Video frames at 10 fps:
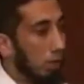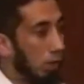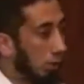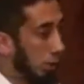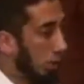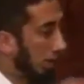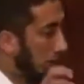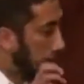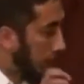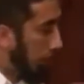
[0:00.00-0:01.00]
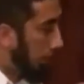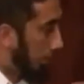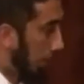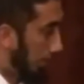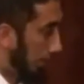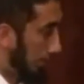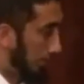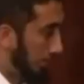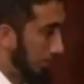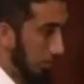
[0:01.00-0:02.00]
You know when you have a real
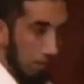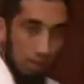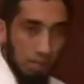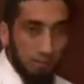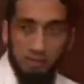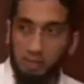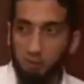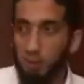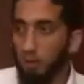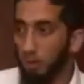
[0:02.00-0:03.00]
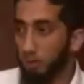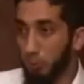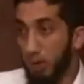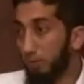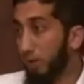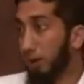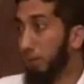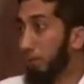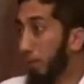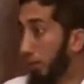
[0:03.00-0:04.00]
problem? A lot of us have problems. We have
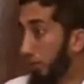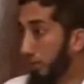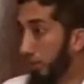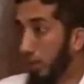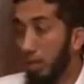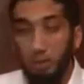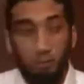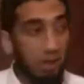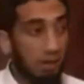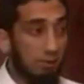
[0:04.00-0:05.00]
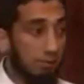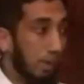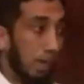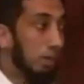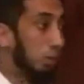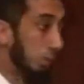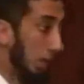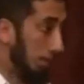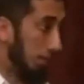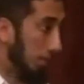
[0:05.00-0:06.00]
family problems, we have marriage
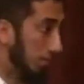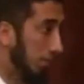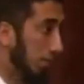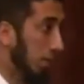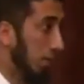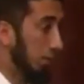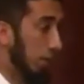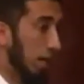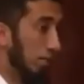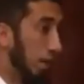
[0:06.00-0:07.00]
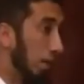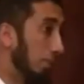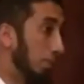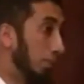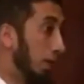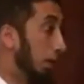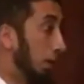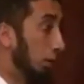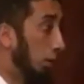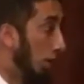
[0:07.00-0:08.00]
problems, we have problems with
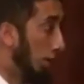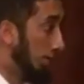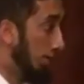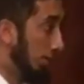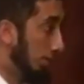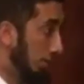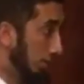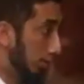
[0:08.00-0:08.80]
our in-laws.